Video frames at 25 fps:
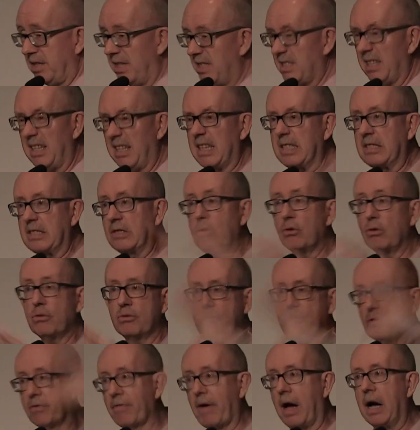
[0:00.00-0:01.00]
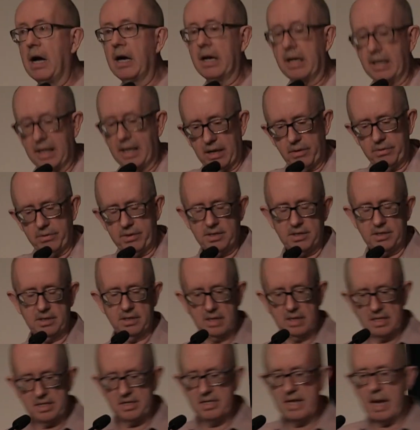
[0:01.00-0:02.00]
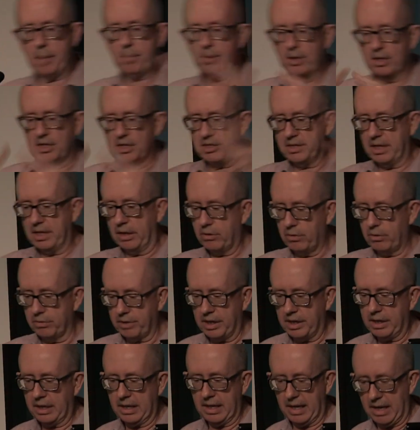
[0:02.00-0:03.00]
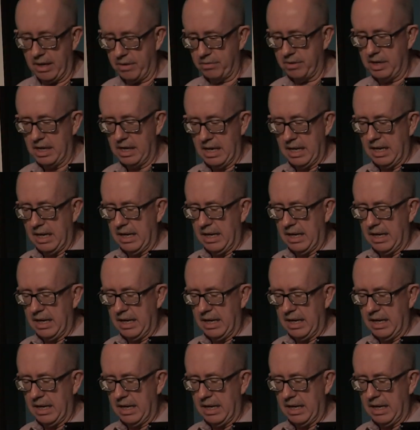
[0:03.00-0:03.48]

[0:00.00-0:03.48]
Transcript: This is all sort of iCloud, this nebulous thing called iCloud.